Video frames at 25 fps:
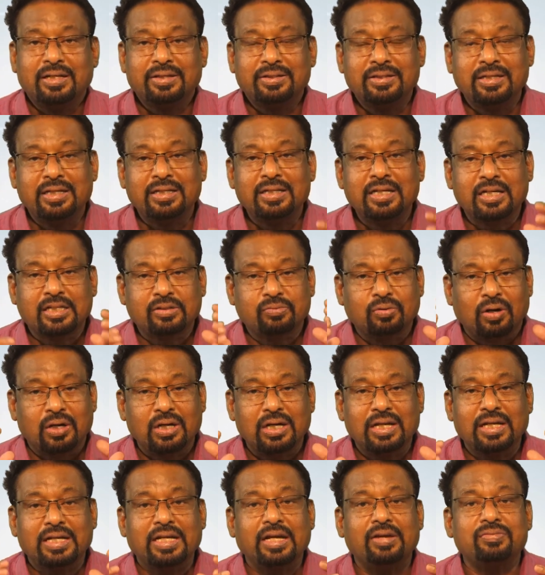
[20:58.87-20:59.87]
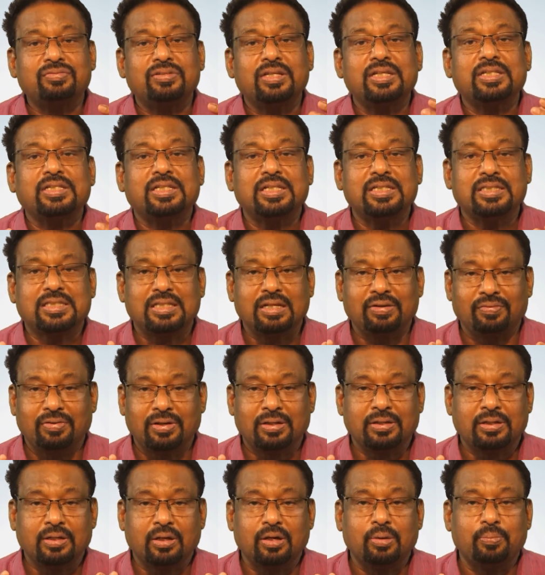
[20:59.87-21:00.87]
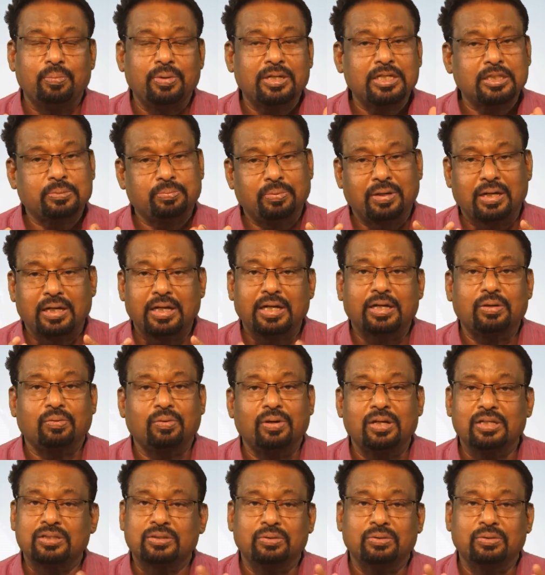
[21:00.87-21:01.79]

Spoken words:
it only gave 67 kilometers per liter only.